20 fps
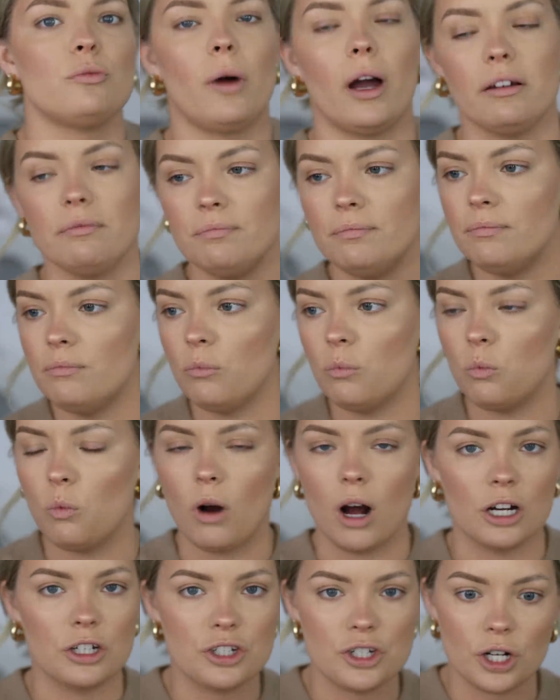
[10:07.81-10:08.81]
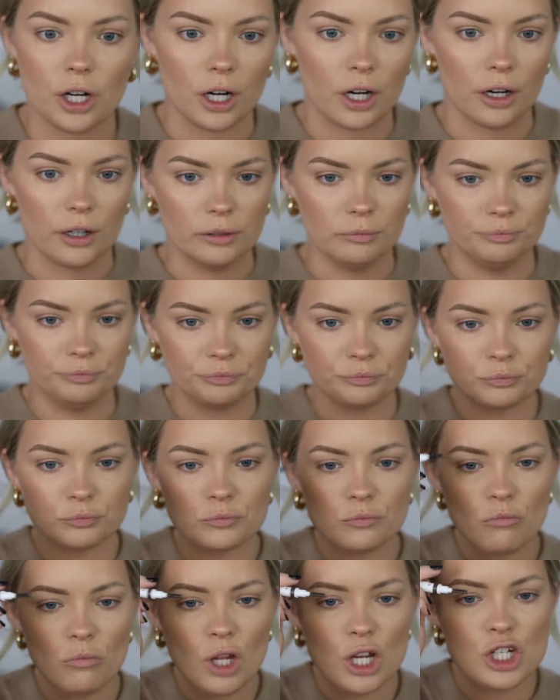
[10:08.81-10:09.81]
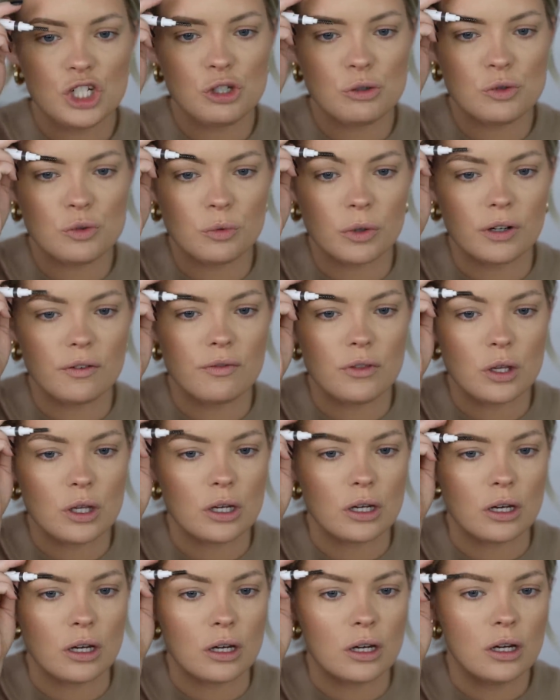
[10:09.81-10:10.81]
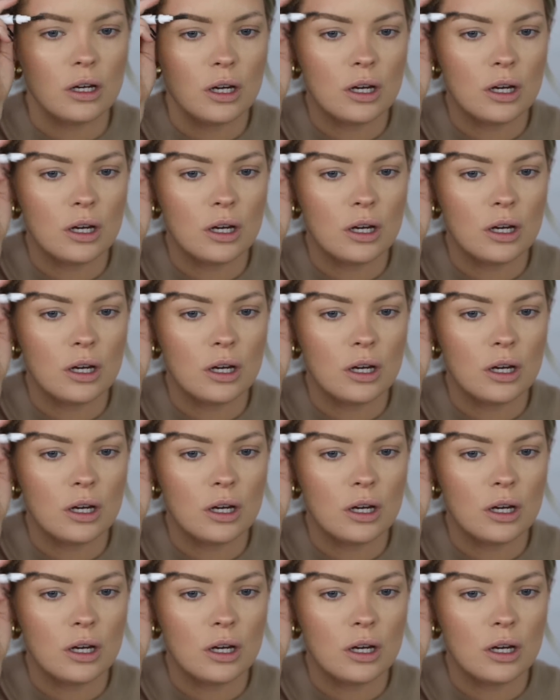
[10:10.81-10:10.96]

I watched her, and she was one of the